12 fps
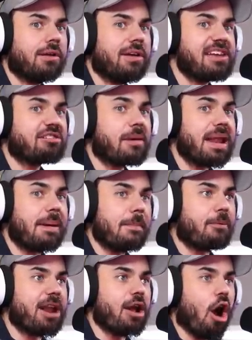He's coming at
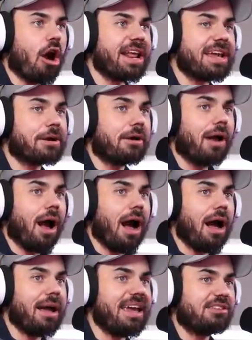me pretty hard here.
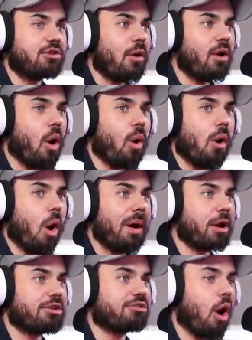Uh, he's going. Oh, oh my
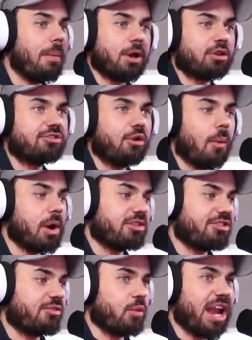goodness. Oh my goodness. Oh my
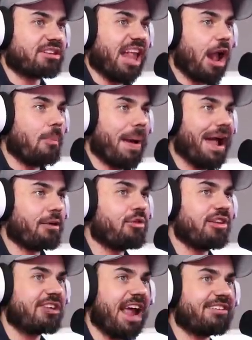goodness. we got a psychopath.
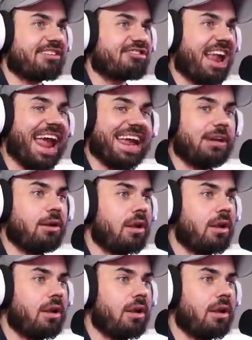This guy's insane.